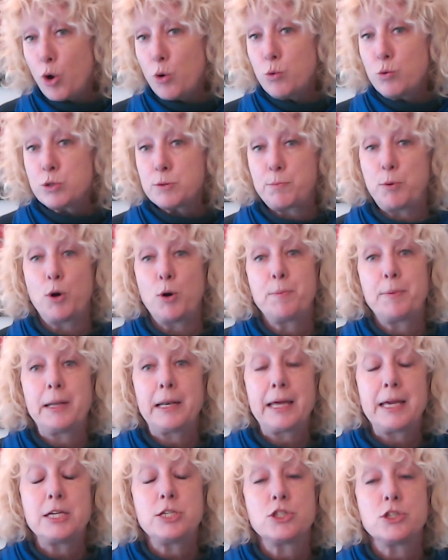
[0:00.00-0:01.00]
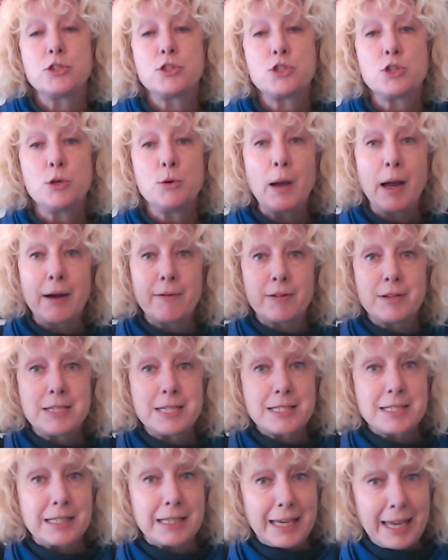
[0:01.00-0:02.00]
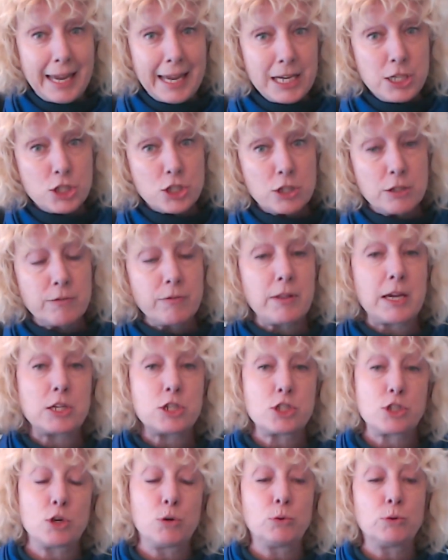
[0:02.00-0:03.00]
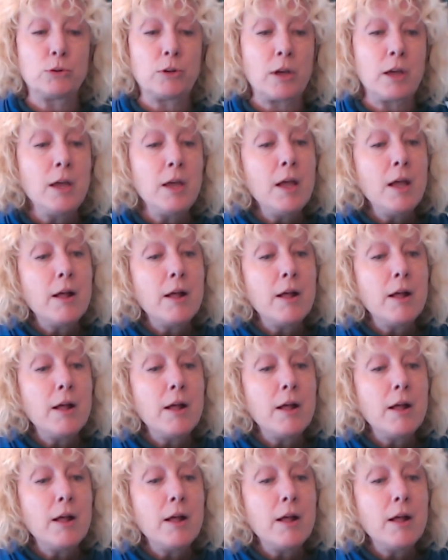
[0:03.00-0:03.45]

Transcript: older populations who have a dislocation of their shoulder,